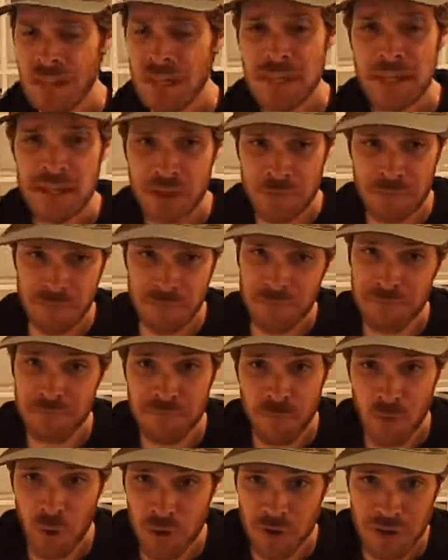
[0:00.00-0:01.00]

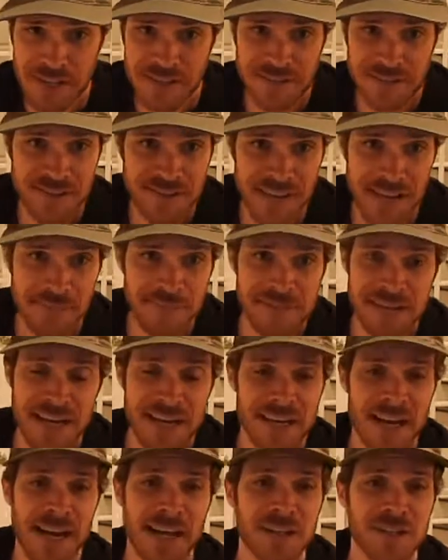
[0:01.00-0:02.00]
more or less the same
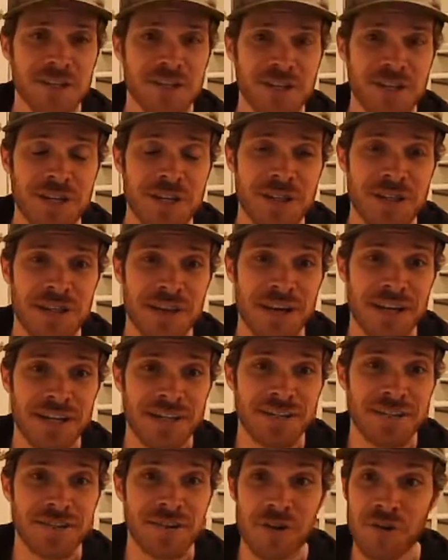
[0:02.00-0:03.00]
technology
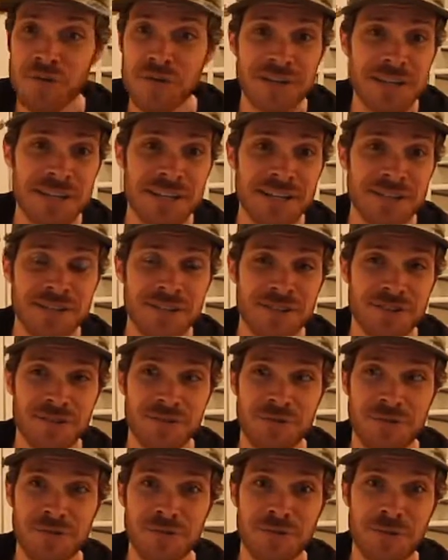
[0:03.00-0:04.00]
that turned
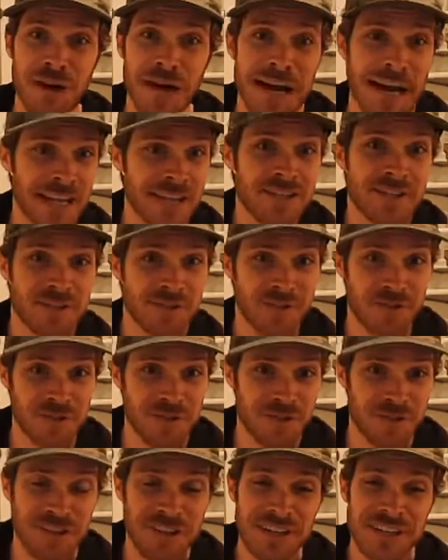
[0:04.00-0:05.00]
into
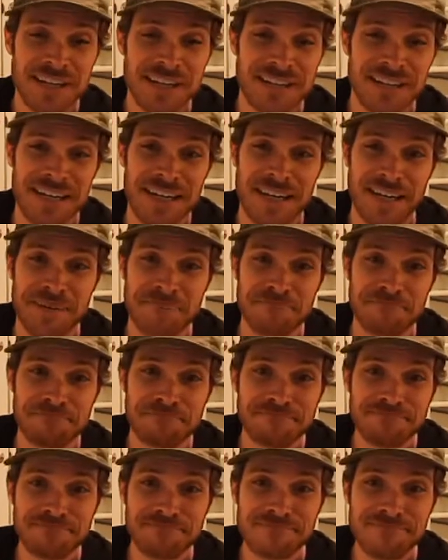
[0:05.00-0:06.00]
iTunes.
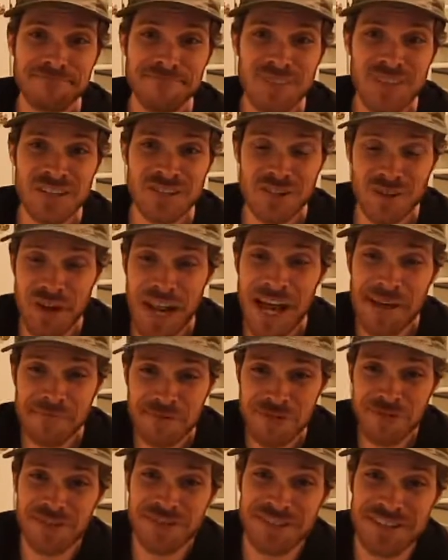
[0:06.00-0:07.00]
So
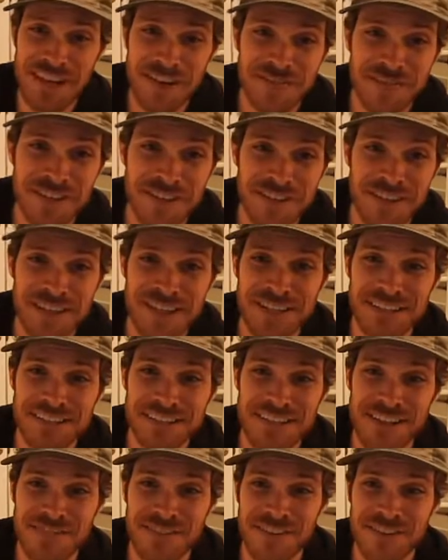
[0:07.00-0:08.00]
Napster is definitely
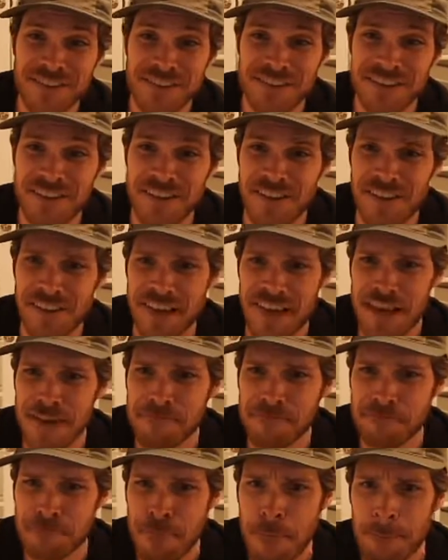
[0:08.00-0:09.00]
still in the game.